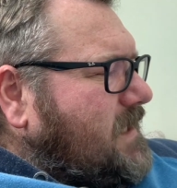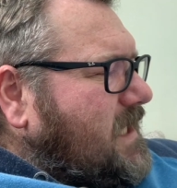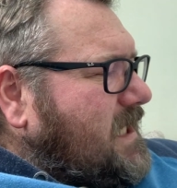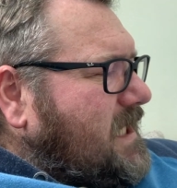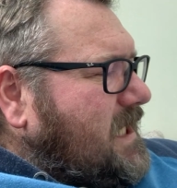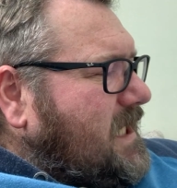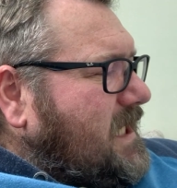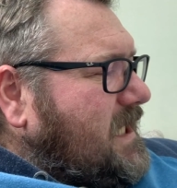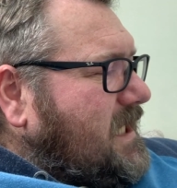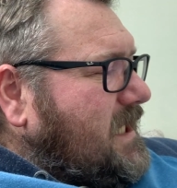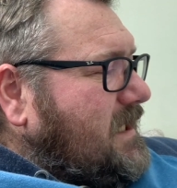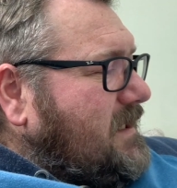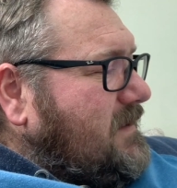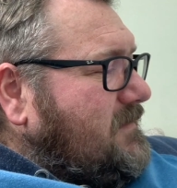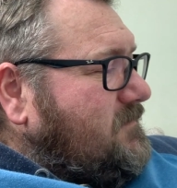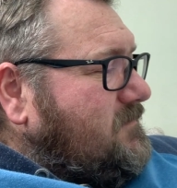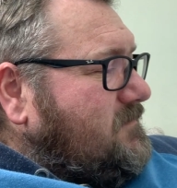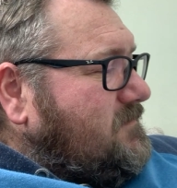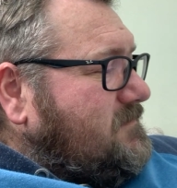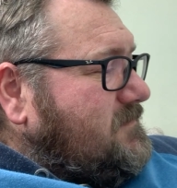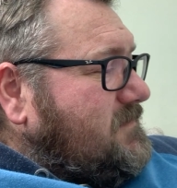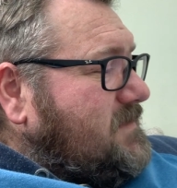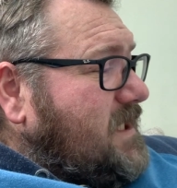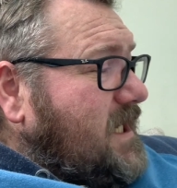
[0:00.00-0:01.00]

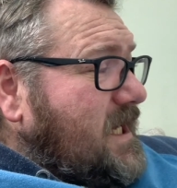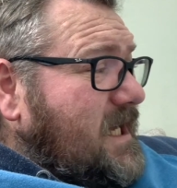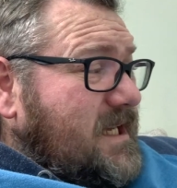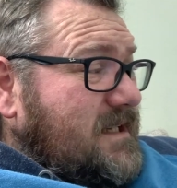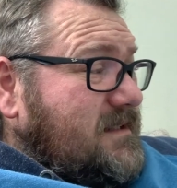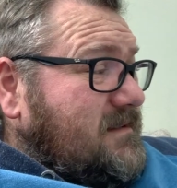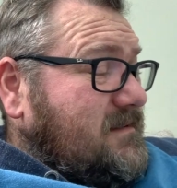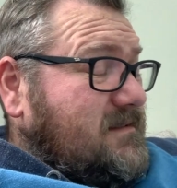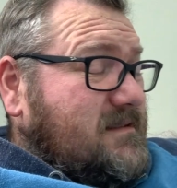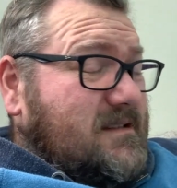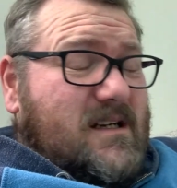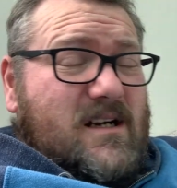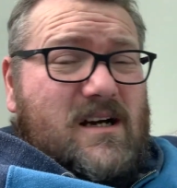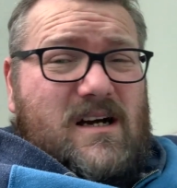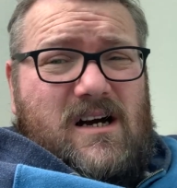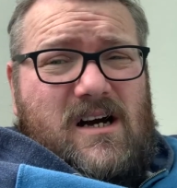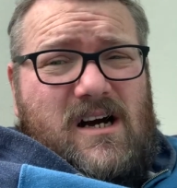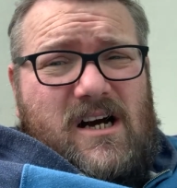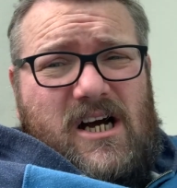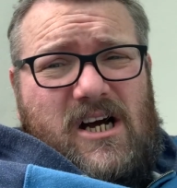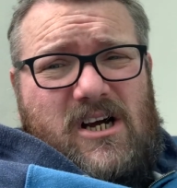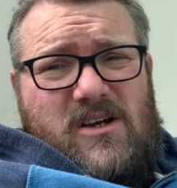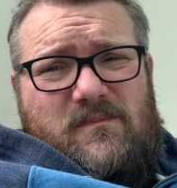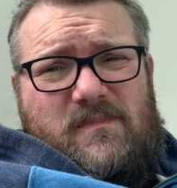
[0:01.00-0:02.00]
Yeah, I
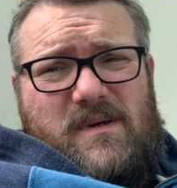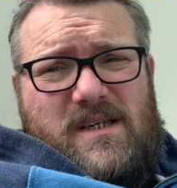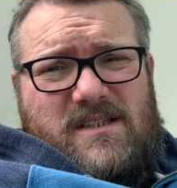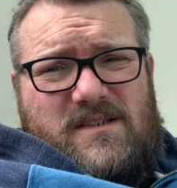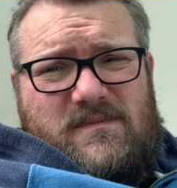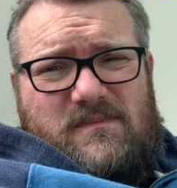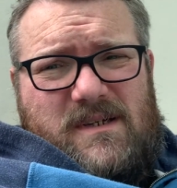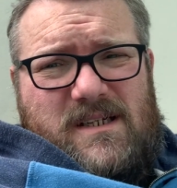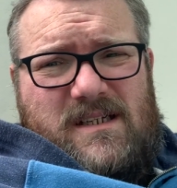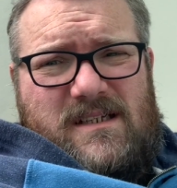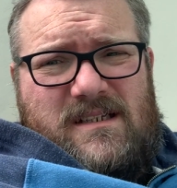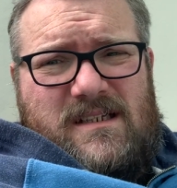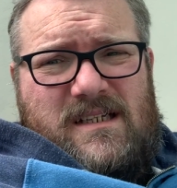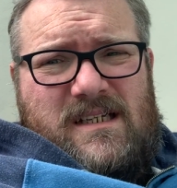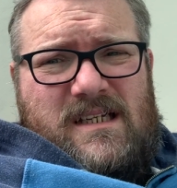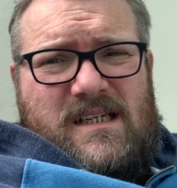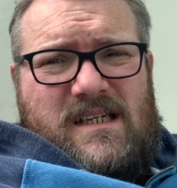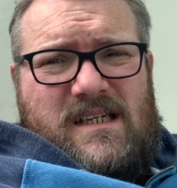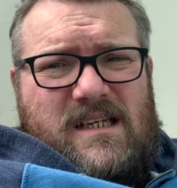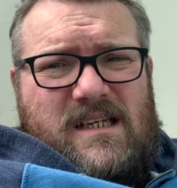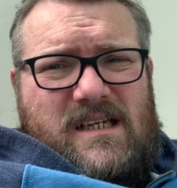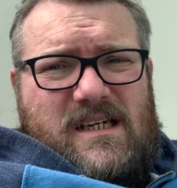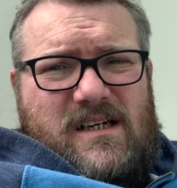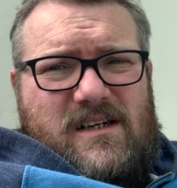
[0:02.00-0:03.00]
hope it's been
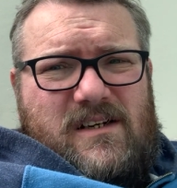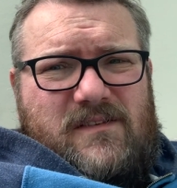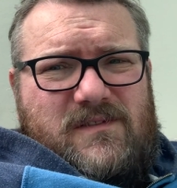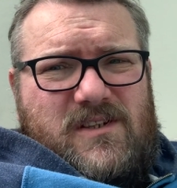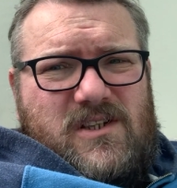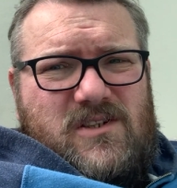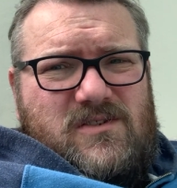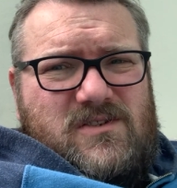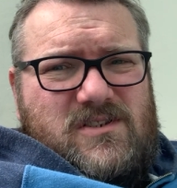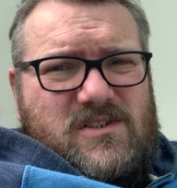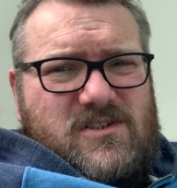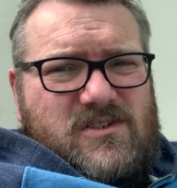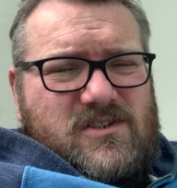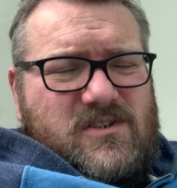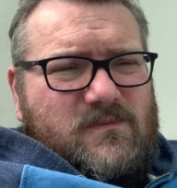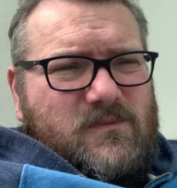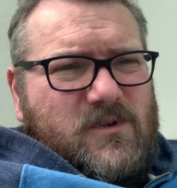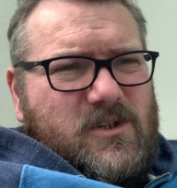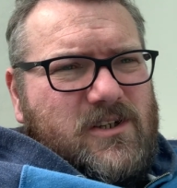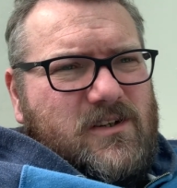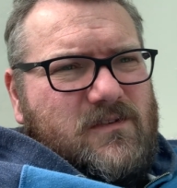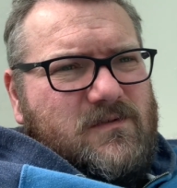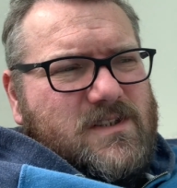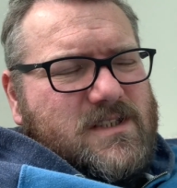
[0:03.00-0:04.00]
of use to
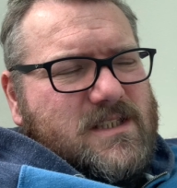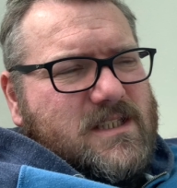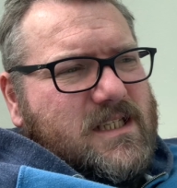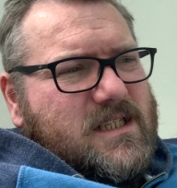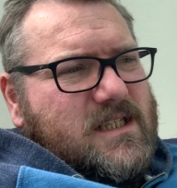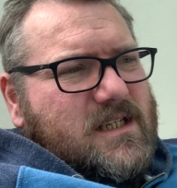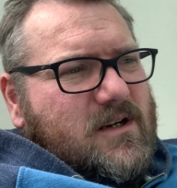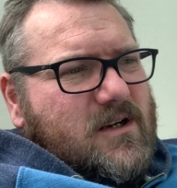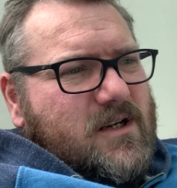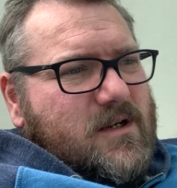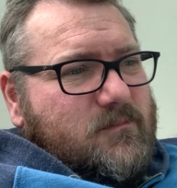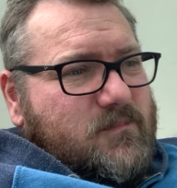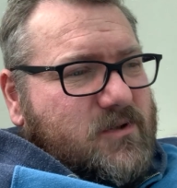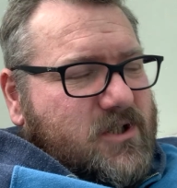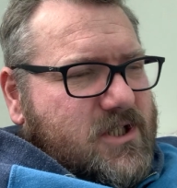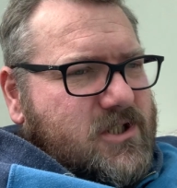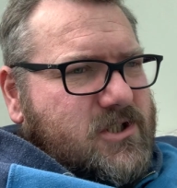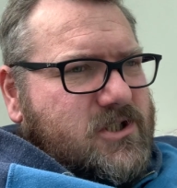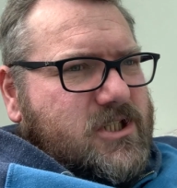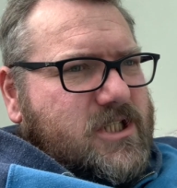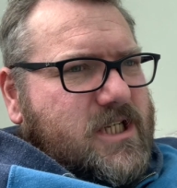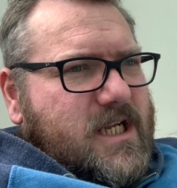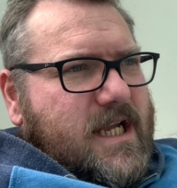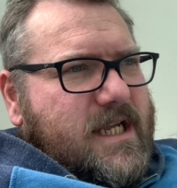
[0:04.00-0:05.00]
someone. Obviously, I
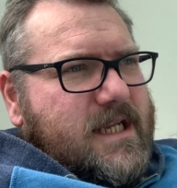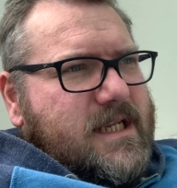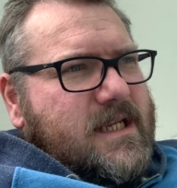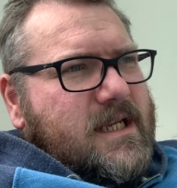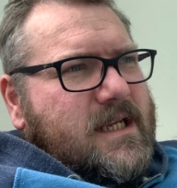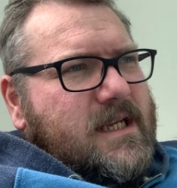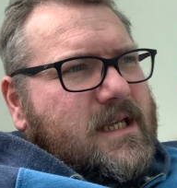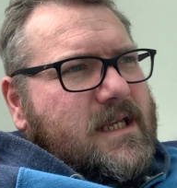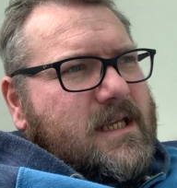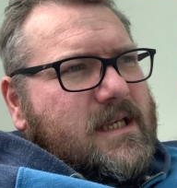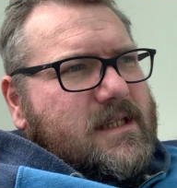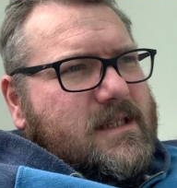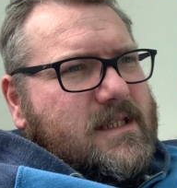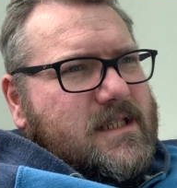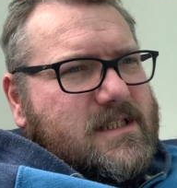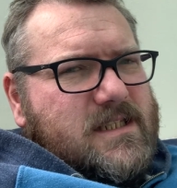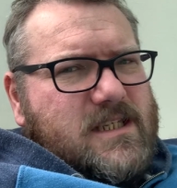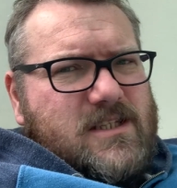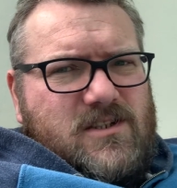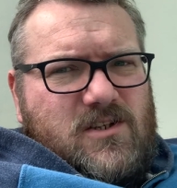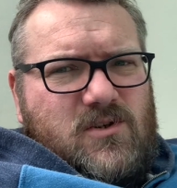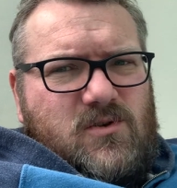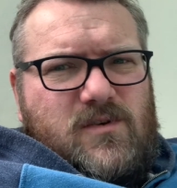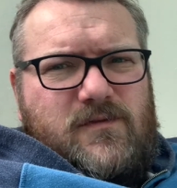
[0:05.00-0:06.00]
appreciate this
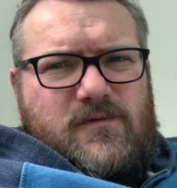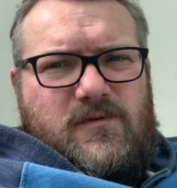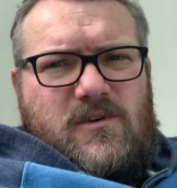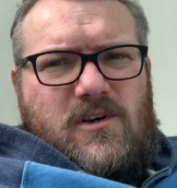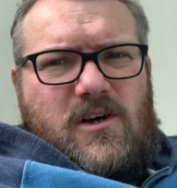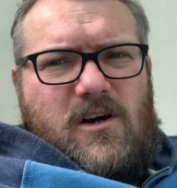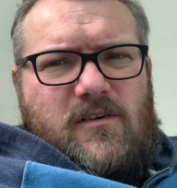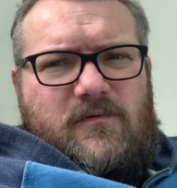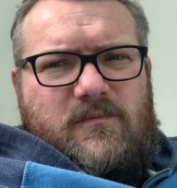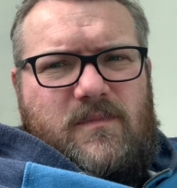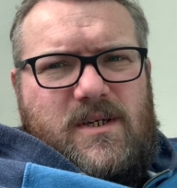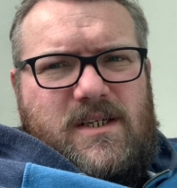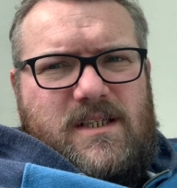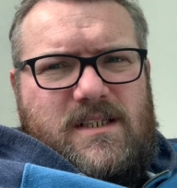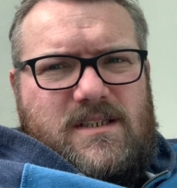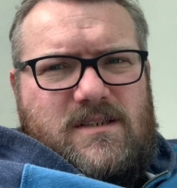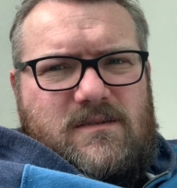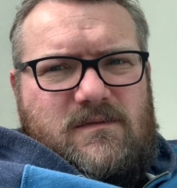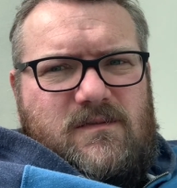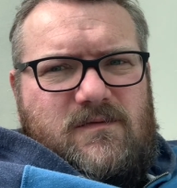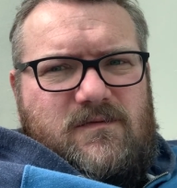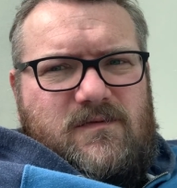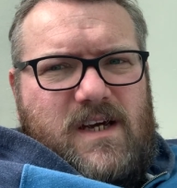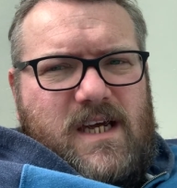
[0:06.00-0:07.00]
is an awful lot of money to
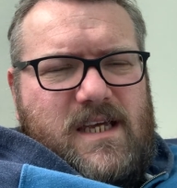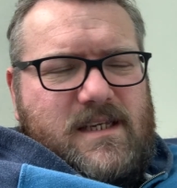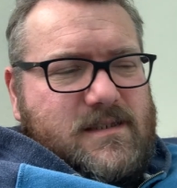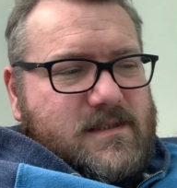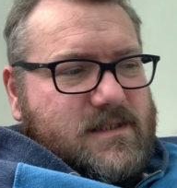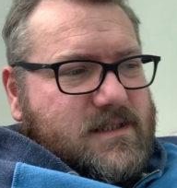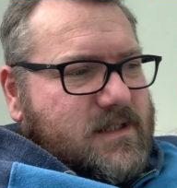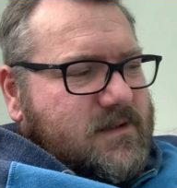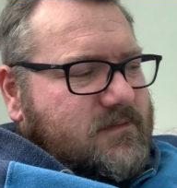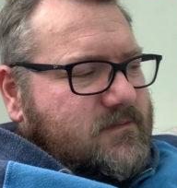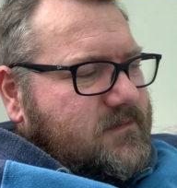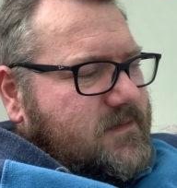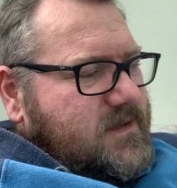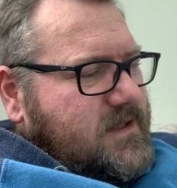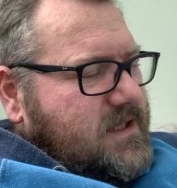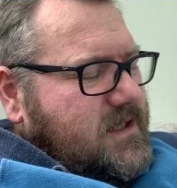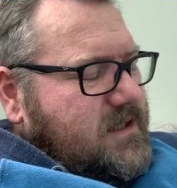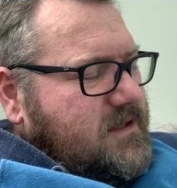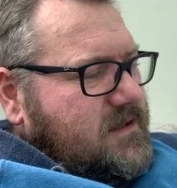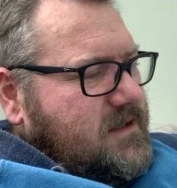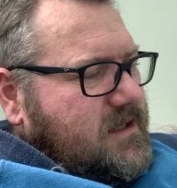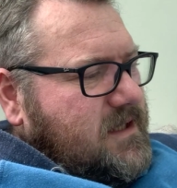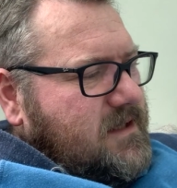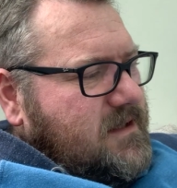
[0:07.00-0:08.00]
invest in
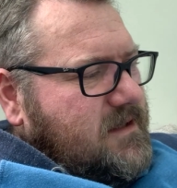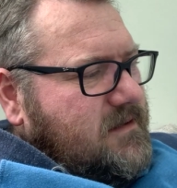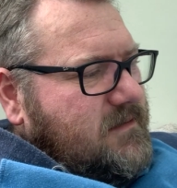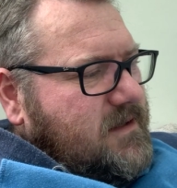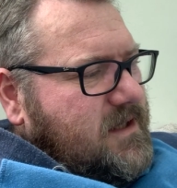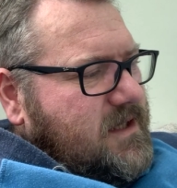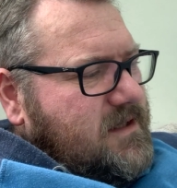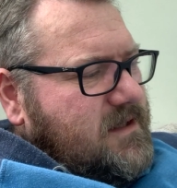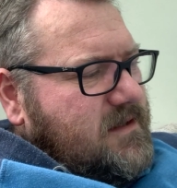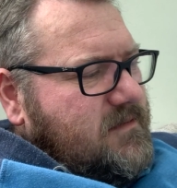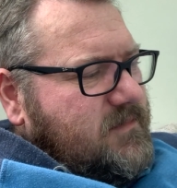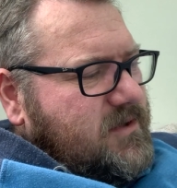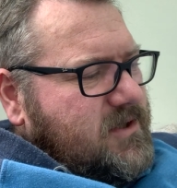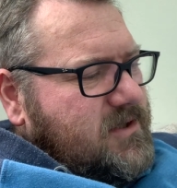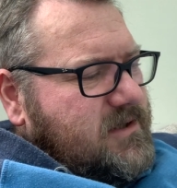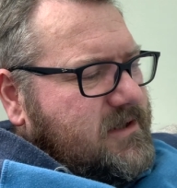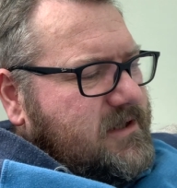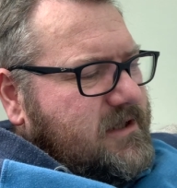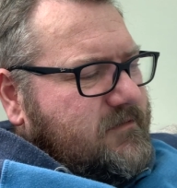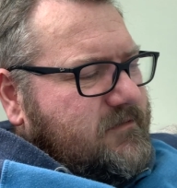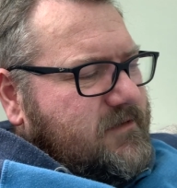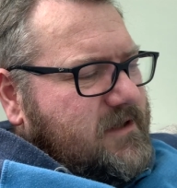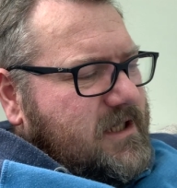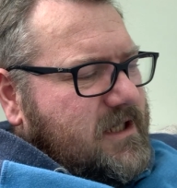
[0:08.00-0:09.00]
a
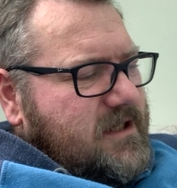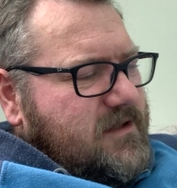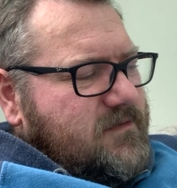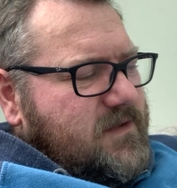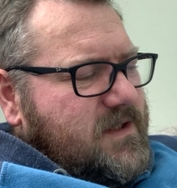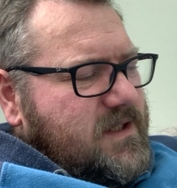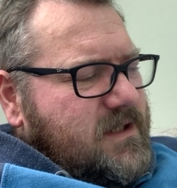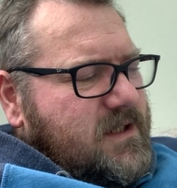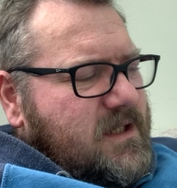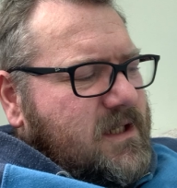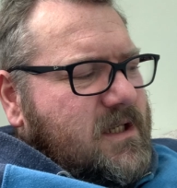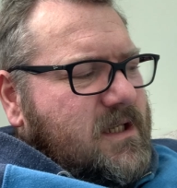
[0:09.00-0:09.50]
bundle of clothing.